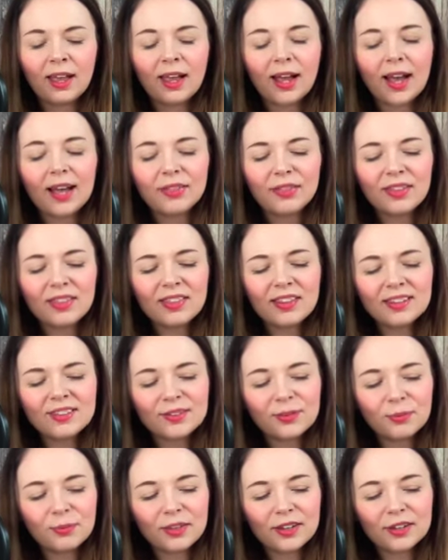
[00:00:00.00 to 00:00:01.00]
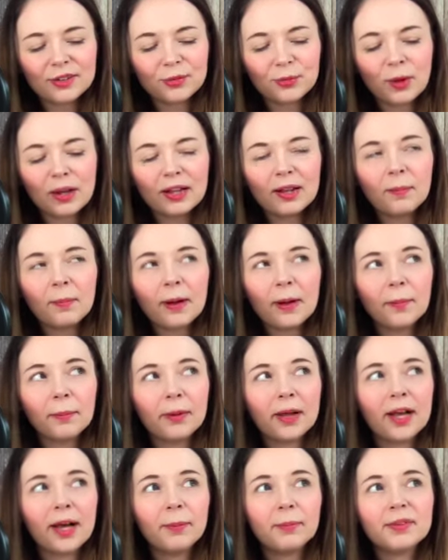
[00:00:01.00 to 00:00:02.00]
I think there's something as well about
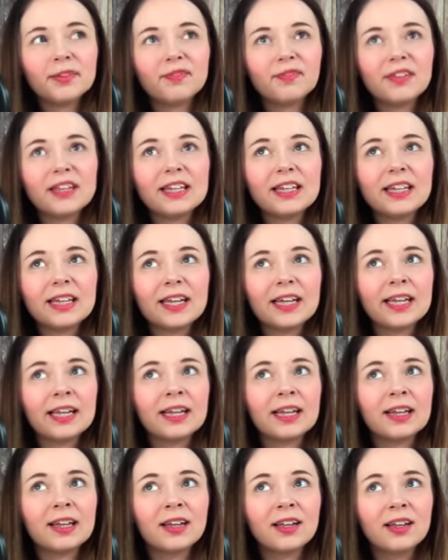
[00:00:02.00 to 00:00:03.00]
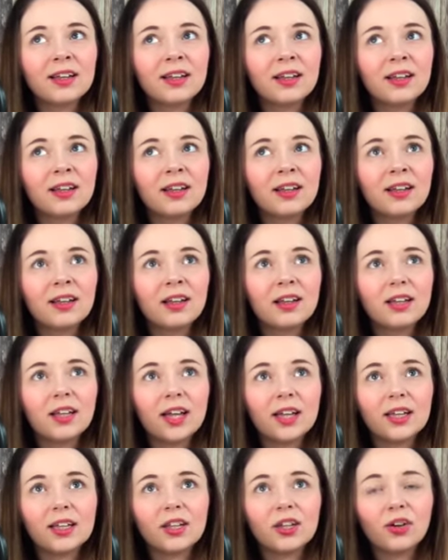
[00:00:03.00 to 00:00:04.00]
perhaps feeling
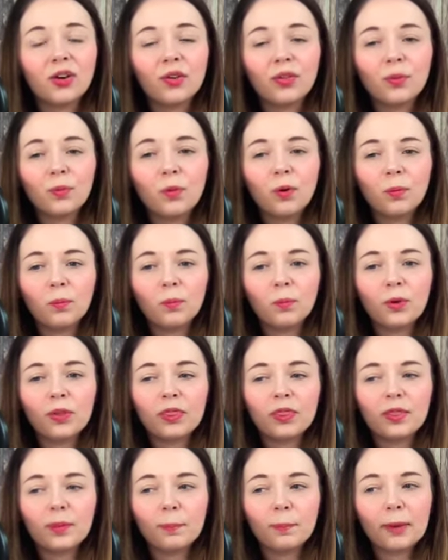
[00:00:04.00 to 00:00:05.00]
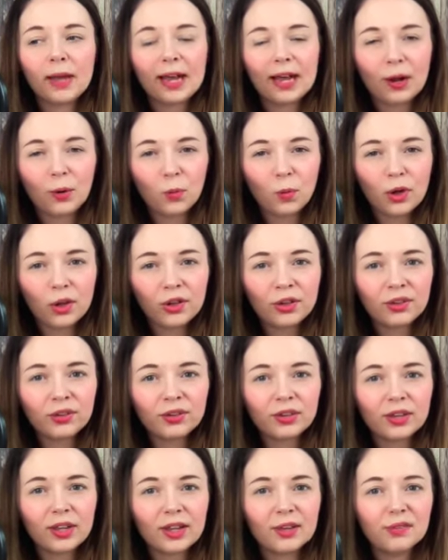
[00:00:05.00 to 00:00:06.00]
like you're the one with the power
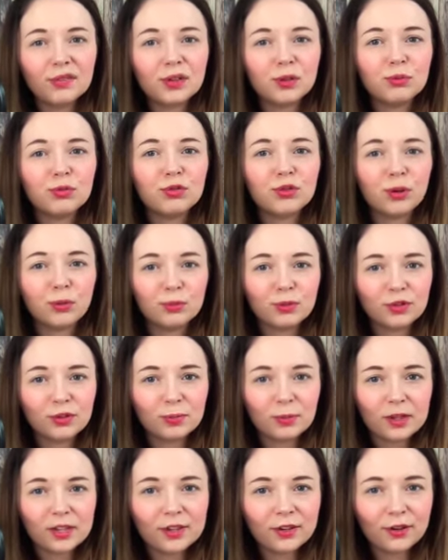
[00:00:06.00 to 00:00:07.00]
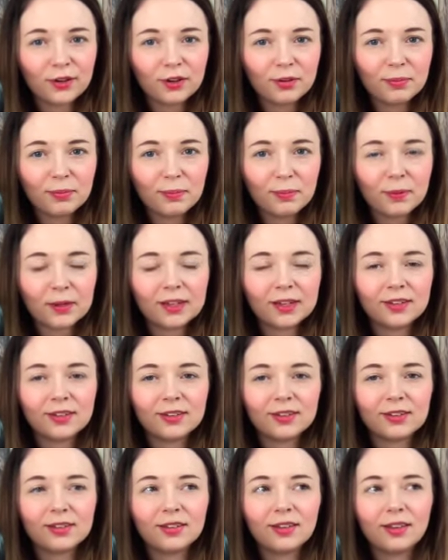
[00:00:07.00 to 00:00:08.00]
if you don't speak up
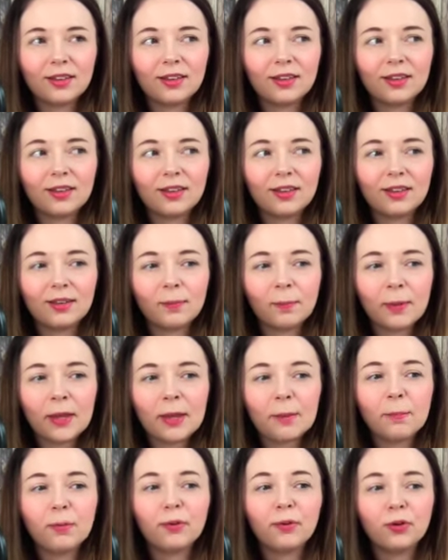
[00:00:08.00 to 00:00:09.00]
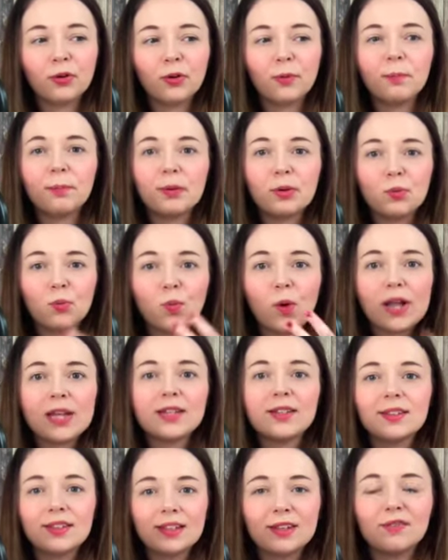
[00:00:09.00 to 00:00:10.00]
because people could be
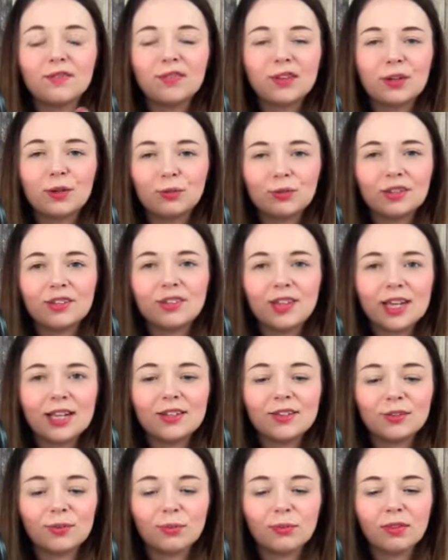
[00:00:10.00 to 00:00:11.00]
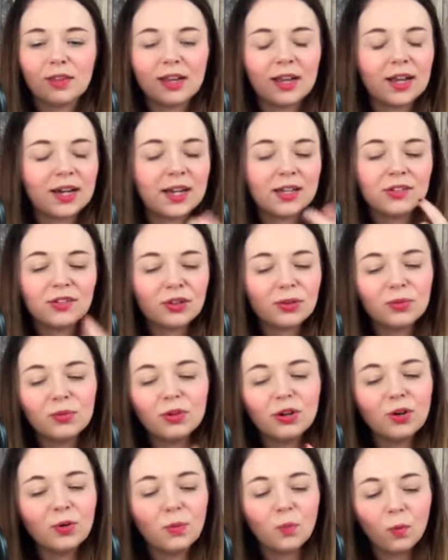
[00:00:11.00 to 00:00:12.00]
waiting for you to say something. And I don't
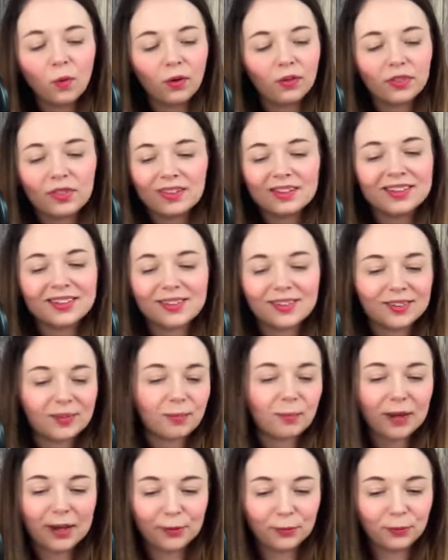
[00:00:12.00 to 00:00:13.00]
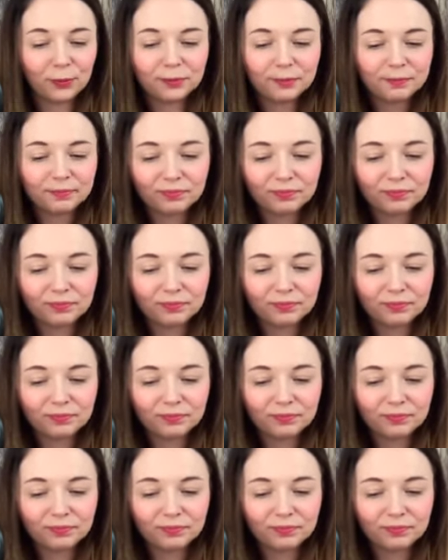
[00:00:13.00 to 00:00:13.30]
know what this is about.